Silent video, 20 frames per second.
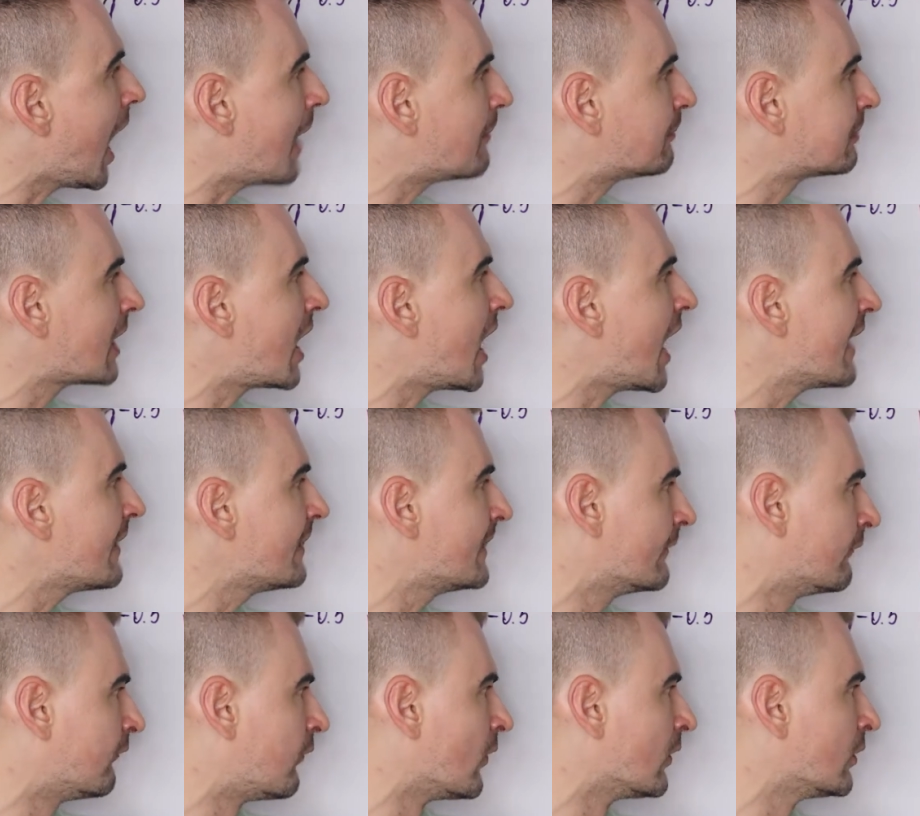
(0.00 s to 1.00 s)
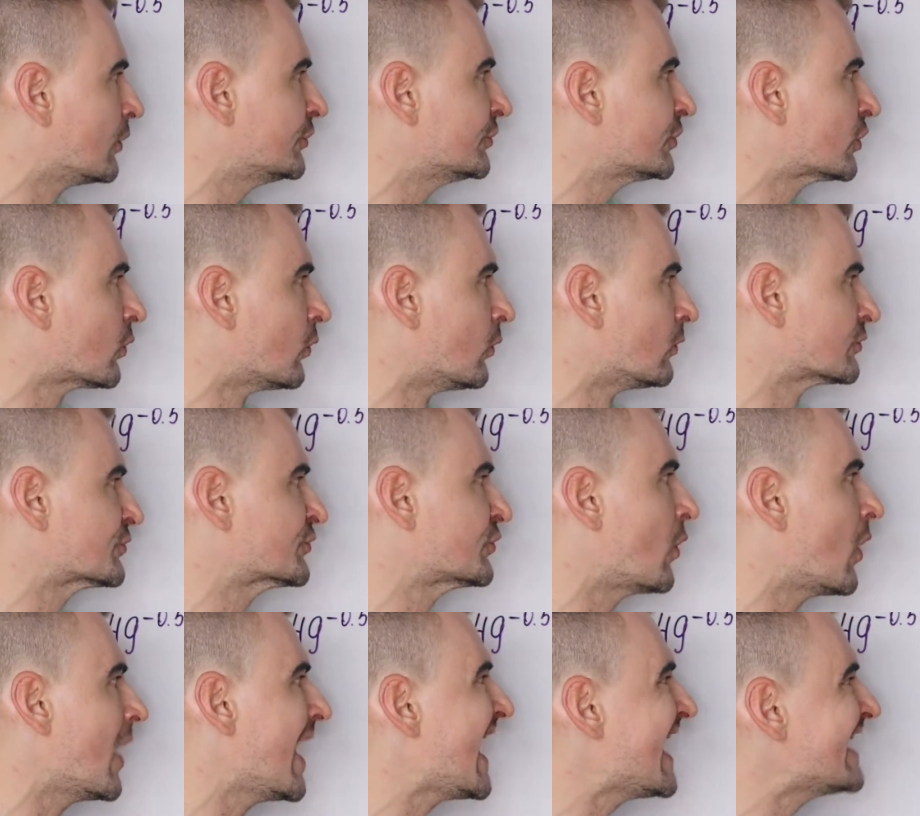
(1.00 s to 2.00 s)
applying the following rule.
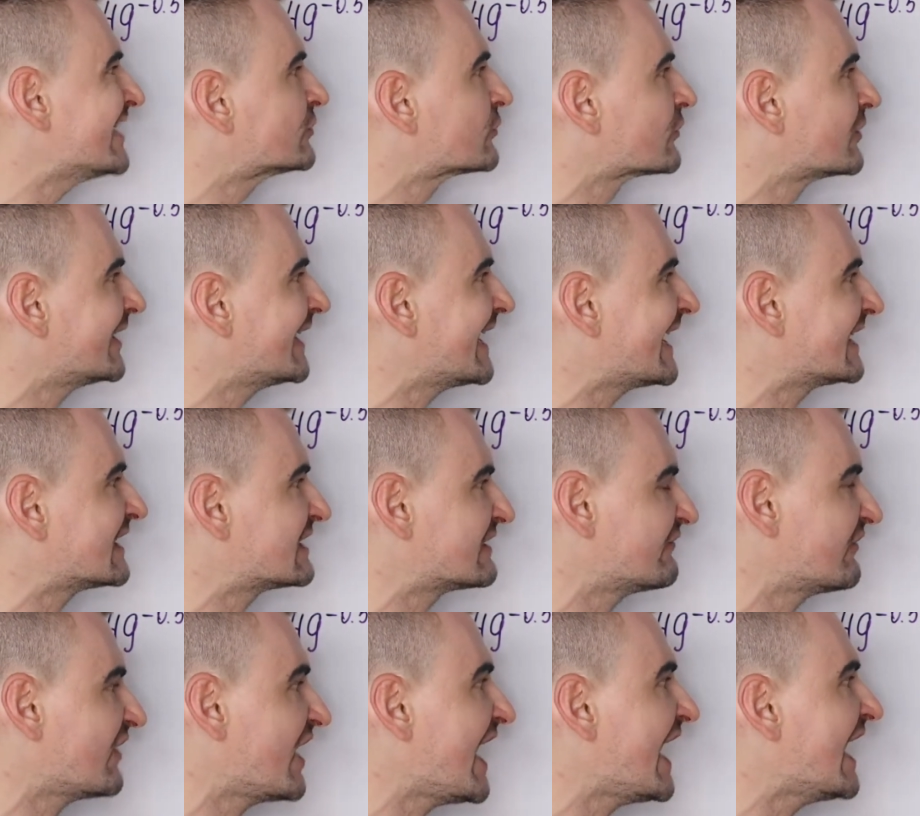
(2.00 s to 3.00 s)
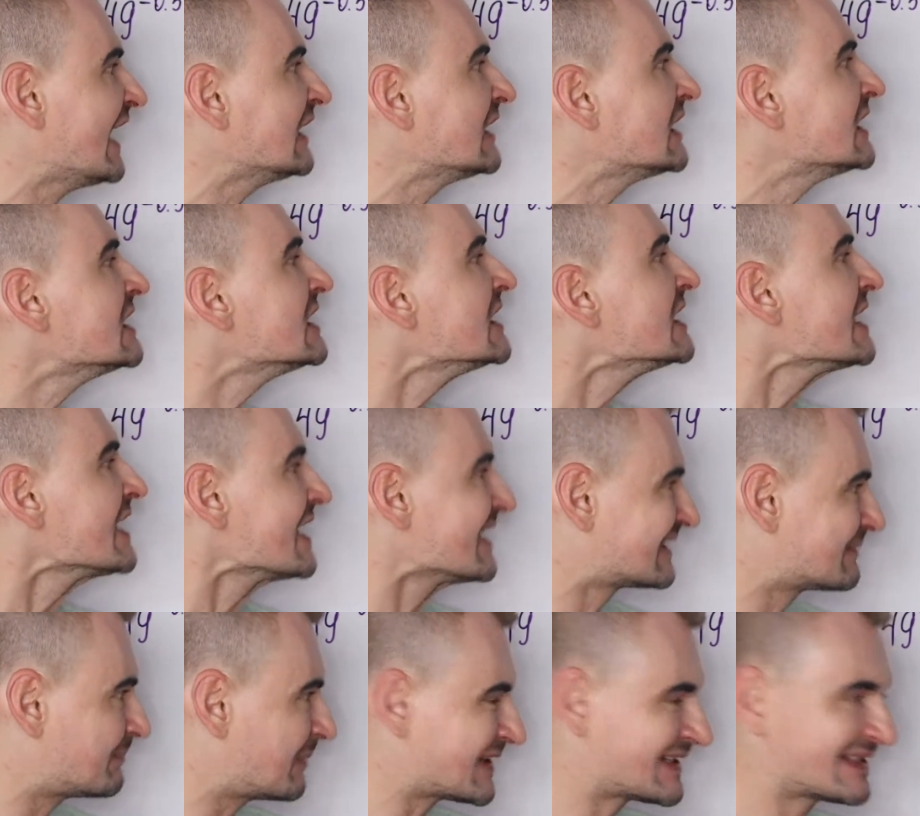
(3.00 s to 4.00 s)
So a to the negative n,
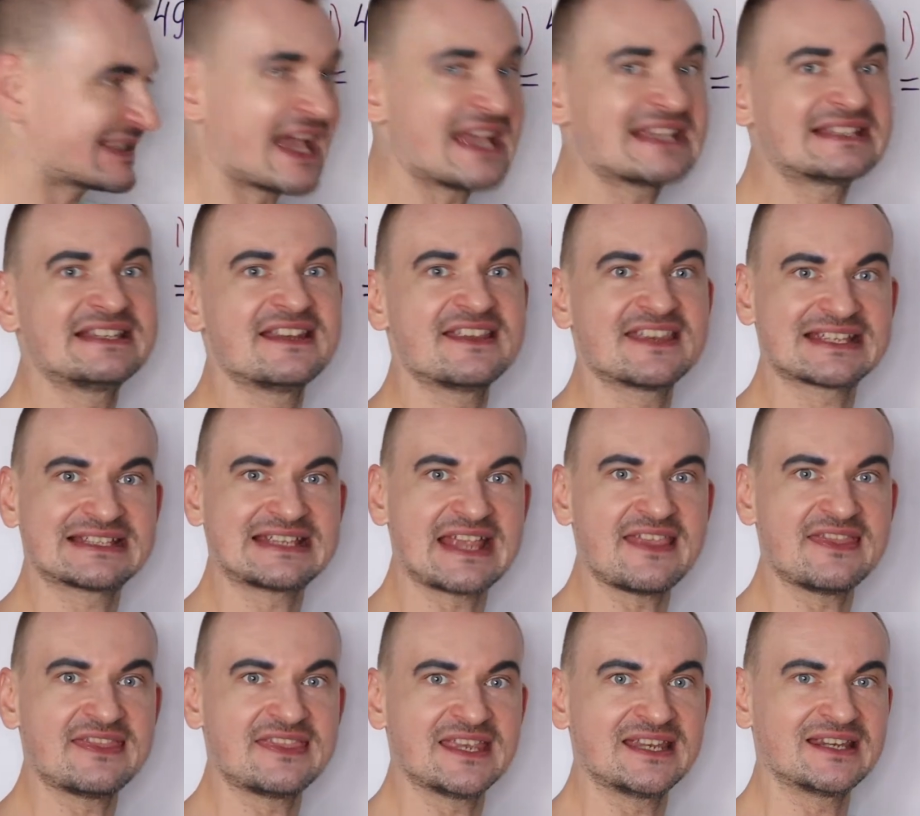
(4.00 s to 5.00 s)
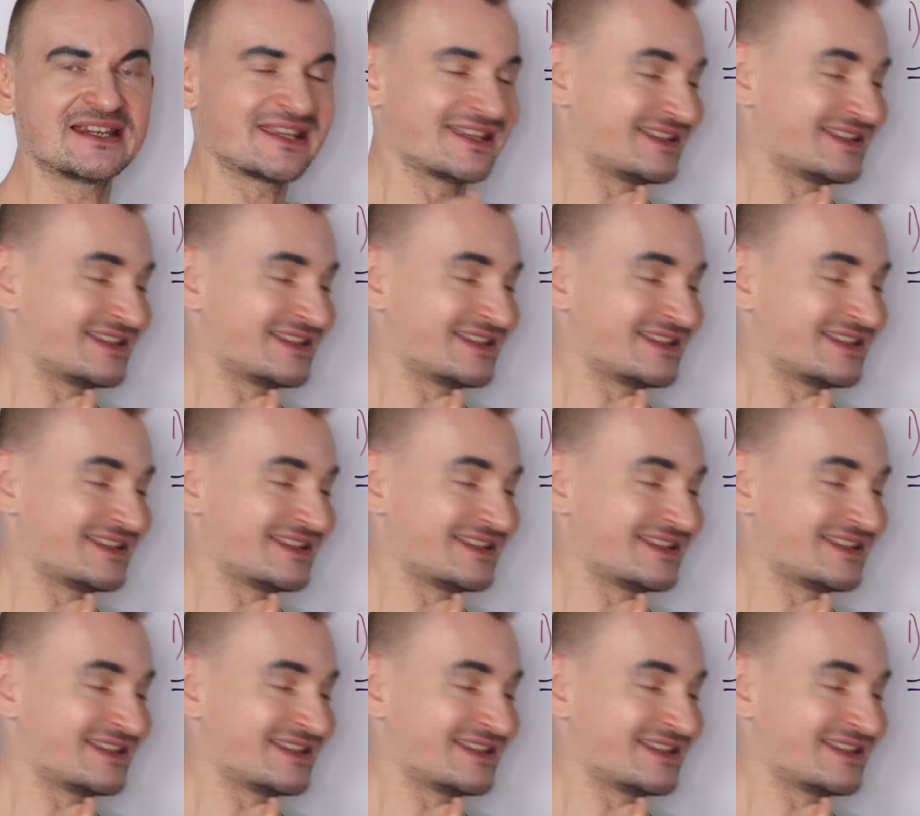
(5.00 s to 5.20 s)
it's precisely the same thing.